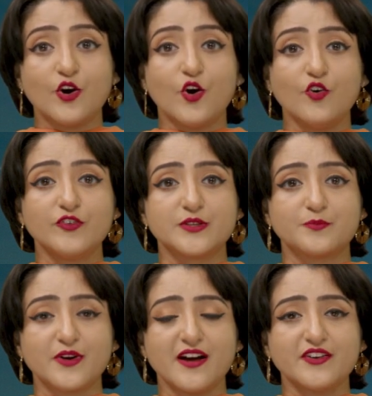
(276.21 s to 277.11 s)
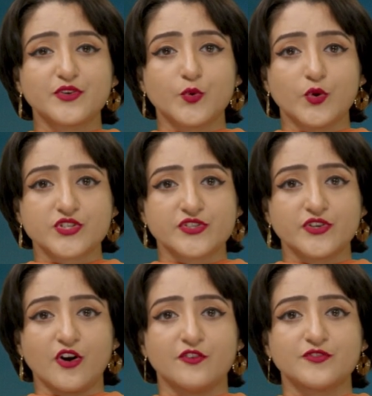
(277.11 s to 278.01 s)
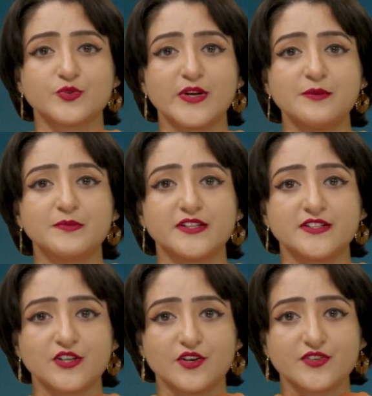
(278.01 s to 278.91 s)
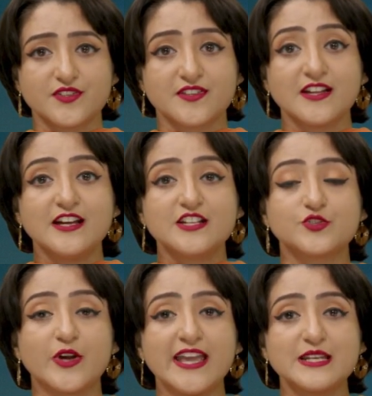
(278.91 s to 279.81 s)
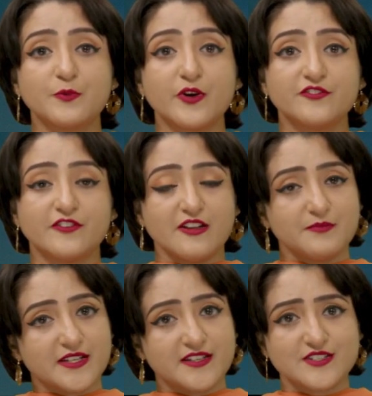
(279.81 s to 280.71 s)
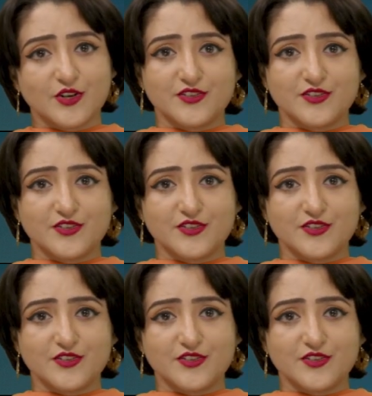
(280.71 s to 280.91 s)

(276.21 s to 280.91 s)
over the prior quarter of $20 billion to $8.5 billion.